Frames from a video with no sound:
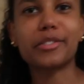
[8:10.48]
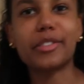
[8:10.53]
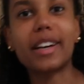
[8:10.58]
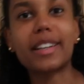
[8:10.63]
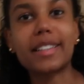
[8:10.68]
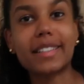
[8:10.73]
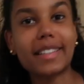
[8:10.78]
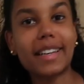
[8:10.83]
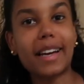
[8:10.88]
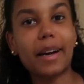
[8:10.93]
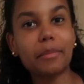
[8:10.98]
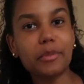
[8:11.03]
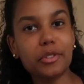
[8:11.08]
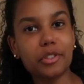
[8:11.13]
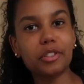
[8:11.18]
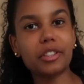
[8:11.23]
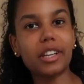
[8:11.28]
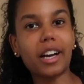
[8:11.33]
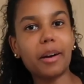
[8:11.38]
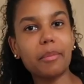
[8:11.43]
France. In
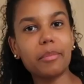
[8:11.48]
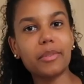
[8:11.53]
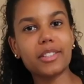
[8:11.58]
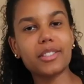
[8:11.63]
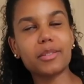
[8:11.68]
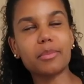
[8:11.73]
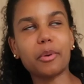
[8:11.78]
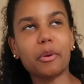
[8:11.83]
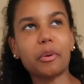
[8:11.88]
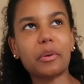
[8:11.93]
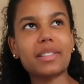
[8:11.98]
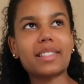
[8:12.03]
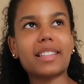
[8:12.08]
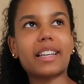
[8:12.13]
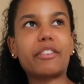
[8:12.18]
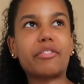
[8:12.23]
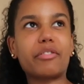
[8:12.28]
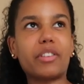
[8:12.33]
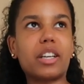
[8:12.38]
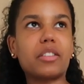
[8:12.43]
Amsterdam, this milk is
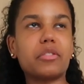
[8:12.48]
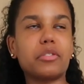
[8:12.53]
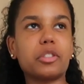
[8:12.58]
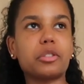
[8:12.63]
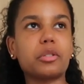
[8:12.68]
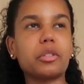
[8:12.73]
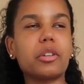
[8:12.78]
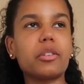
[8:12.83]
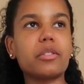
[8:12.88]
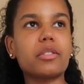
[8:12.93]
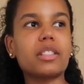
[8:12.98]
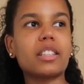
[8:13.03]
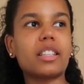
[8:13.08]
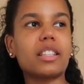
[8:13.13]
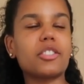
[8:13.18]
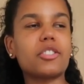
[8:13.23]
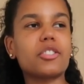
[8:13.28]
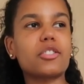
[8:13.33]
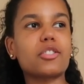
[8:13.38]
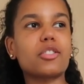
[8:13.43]
like 5 euros, and I
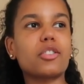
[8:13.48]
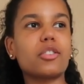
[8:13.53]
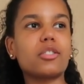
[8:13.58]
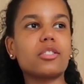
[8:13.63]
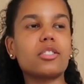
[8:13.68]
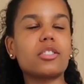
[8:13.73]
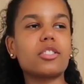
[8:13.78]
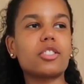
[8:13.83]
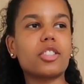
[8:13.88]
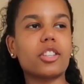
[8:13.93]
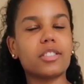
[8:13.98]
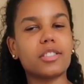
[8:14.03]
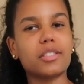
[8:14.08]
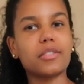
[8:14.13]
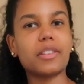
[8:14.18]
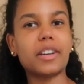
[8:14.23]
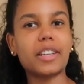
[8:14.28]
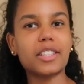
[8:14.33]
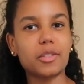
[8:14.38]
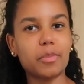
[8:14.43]
just couldn't
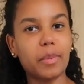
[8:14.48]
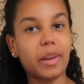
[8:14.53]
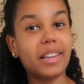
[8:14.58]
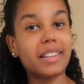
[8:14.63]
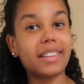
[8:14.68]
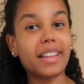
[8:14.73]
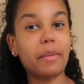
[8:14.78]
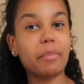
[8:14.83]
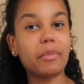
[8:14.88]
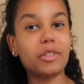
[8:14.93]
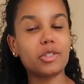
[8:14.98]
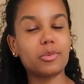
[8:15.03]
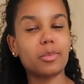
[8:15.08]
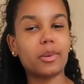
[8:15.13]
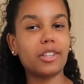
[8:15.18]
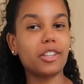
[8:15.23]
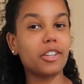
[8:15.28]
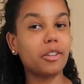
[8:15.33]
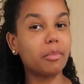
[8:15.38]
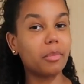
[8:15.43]
justify spending that much
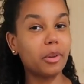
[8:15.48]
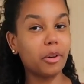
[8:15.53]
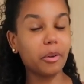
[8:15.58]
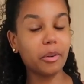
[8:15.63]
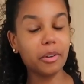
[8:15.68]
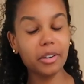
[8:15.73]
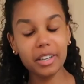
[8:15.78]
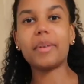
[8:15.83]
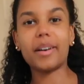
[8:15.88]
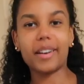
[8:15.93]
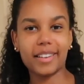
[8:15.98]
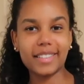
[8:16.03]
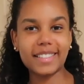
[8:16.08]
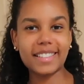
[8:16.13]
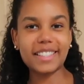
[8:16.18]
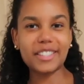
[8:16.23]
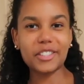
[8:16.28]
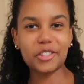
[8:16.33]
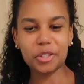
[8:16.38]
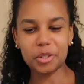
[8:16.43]
money on milk.
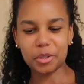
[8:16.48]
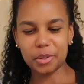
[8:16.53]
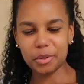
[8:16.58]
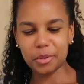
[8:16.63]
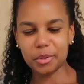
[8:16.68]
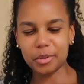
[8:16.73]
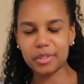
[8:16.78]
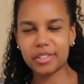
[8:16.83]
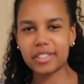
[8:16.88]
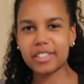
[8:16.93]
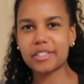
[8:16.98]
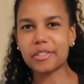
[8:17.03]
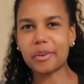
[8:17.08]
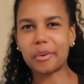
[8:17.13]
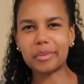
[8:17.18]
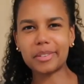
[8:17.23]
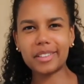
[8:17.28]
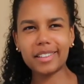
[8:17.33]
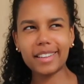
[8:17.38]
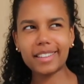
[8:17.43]
But in Toulouse, it's
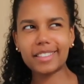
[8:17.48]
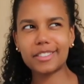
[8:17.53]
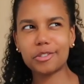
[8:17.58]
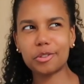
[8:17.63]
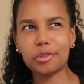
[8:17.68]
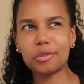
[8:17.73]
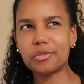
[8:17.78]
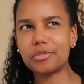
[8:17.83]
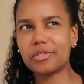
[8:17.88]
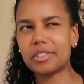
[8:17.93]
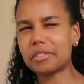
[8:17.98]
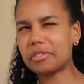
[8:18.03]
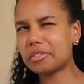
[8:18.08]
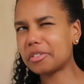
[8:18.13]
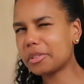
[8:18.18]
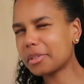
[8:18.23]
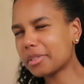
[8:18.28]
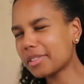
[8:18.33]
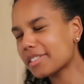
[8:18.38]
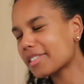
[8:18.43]
only like
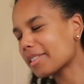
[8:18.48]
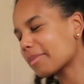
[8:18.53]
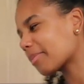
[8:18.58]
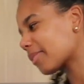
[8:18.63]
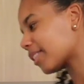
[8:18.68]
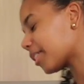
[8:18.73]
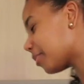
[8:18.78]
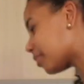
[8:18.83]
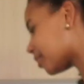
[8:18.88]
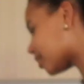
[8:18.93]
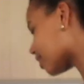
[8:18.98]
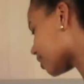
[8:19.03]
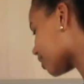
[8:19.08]
2.50 or something, which